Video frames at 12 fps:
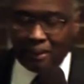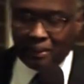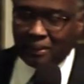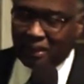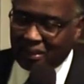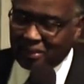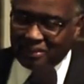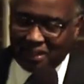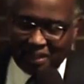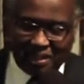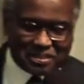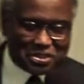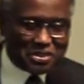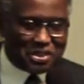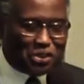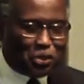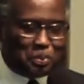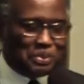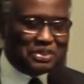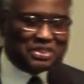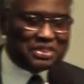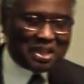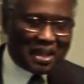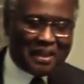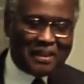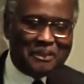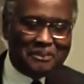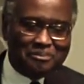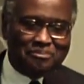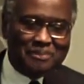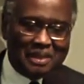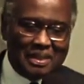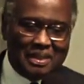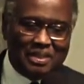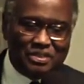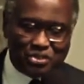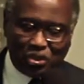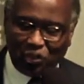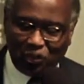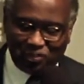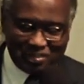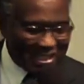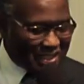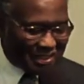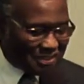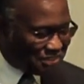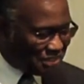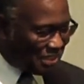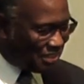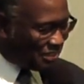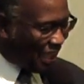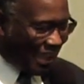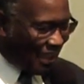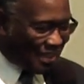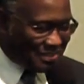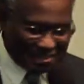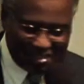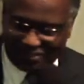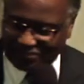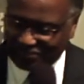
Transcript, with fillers: He hung there to an open shame, drove nails in his hands and